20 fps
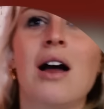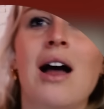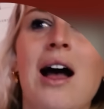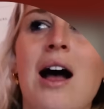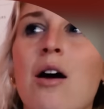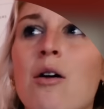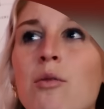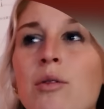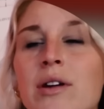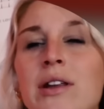
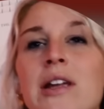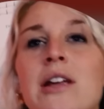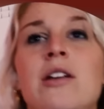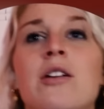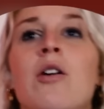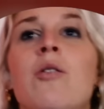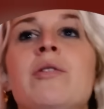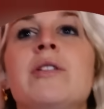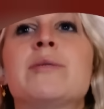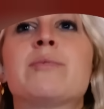How would he
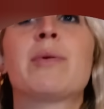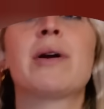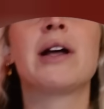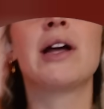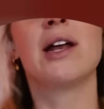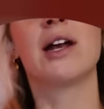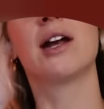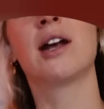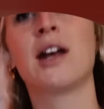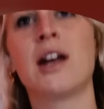know he's
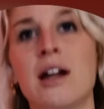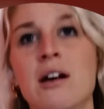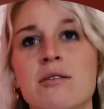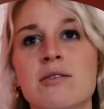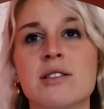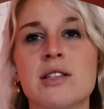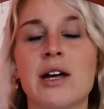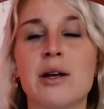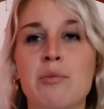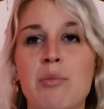bringing in an
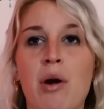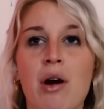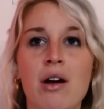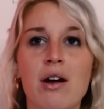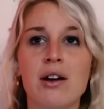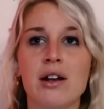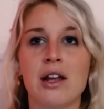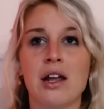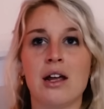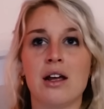outside
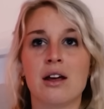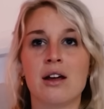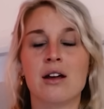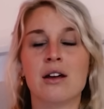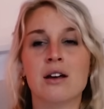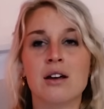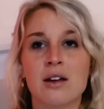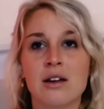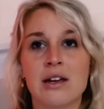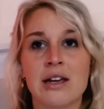party?
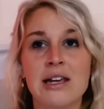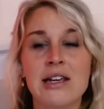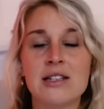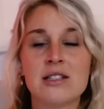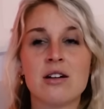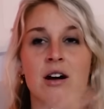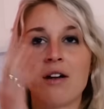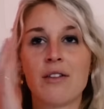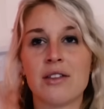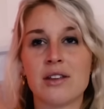He's
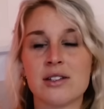got